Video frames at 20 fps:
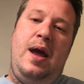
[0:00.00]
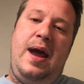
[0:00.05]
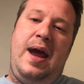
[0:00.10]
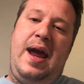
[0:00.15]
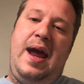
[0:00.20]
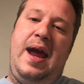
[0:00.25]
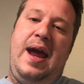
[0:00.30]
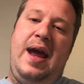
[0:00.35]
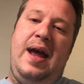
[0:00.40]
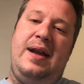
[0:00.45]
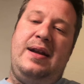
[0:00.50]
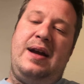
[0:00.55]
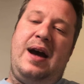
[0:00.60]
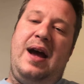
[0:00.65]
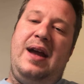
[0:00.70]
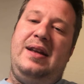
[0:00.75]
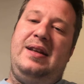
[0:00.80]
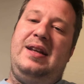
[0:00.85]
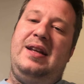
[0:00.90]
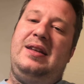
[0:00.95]
and
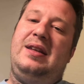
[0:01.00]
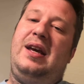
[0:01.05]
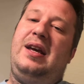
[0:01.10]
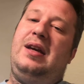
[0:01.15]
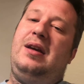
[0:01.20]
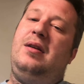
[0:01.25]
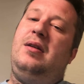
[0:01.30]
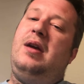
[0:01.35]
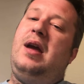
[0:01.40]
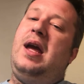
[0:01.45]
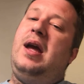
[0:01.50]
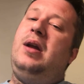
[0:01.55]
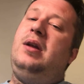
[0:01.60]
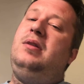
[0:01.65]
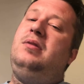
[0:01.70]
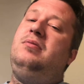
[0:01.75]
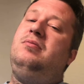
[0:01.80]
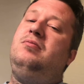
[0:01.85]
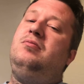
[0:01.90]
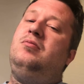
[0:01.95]
I did like,
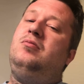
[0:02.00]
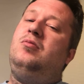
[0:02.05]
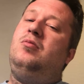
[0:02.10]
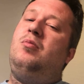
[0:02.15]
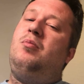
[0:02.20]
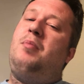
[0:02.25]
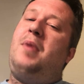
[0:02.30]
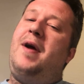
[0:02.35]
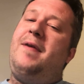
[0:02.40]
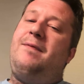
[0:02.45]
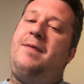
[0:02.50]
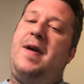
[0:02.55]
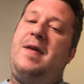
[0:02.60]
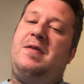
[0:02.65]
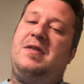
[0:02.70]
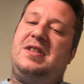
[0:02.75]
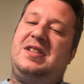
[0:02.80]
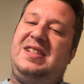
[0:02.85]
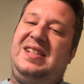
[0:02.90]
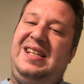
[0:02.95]
in my
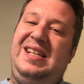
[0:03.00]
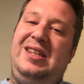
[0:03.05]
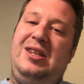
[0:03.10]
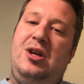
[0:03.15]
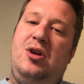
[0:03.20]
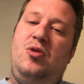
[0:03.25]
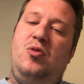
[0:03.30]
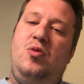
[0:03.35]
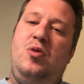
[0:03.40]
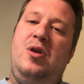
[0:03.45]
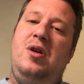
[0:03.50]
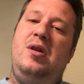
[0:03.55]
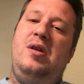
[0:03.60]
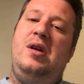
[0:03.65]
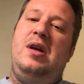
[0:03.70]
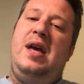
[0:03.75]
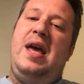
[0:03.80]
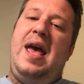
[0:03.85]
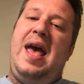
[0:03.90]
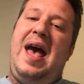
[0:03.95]
favorite scene, though,
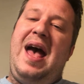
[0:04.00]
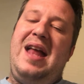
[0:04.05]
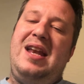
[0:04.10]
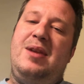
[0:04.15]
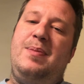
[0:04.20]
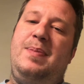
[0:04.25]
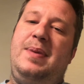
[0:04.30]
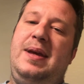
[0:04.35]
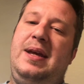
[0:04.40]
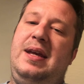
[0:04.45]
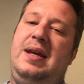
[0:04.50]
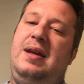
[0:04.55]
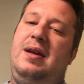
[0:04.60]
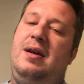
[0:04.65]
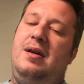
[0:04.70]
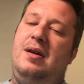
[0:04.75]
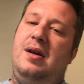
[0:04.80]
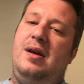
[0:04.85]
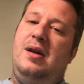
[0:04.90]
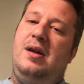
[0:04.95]
had to be,
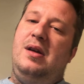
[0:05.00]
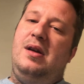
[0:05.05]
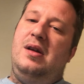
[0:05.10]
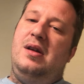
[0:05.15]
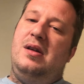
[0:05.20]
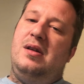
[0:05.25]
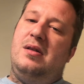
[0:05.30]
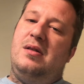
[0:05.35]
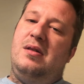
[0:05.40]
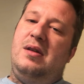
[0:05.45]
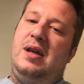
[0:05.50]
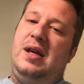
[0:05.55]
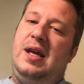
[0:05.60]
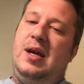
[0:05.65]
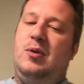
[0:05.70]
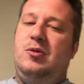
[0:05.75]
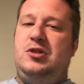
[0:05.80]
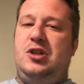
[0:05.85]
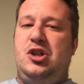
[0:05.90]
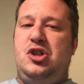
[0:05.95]
it
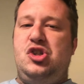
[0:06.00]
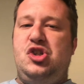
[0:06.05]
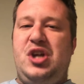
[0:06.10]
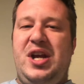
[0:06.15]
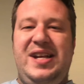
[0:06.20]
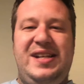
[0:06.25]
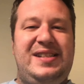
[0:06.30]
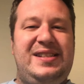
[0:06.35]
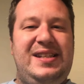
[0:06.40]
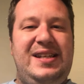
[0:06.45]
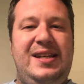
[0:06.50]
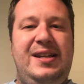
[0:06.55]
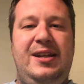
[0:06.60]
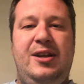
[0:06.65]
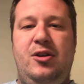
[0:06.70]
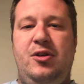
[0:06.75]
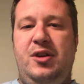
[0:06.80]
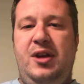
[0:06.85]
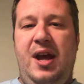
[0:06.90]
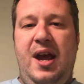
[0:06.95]
was a chase scene
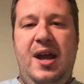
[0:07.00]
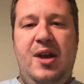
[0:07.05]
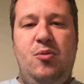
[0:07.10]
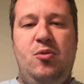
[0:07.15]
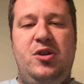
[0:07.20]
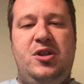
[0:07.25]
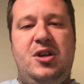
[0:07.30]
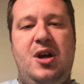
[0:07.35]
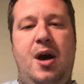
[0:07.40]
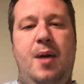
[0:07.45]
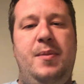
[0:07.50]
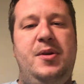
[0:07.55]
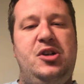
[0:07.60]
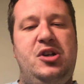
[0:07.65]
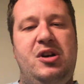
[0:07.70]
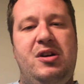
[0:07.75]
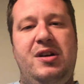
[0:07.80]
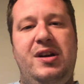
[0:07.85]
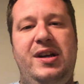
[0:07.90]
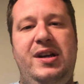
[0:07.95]
near the end with Tom and
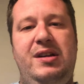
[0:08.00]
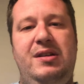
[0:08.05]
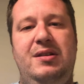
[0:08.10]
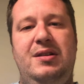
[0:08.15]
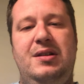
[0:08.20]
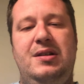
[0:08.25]
Jerry,